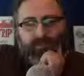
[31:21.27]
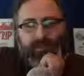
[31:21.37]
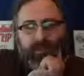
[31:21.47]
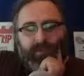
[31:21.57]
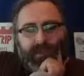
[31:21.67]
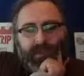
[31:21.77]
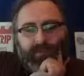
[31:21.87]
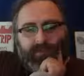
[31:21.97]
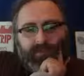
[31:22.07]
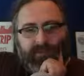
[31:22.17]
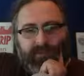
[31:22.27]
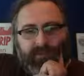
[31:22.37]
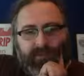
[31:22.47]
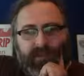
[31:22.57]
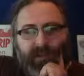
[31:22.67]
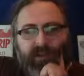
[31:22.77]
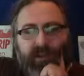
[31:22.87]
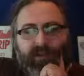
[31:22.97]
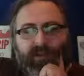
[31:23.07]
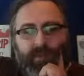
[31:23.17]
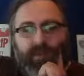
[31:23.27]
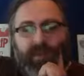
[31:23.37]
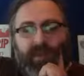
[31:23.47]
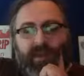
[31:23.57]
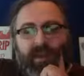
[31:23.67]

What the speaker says: Calm down. Now, do you remember?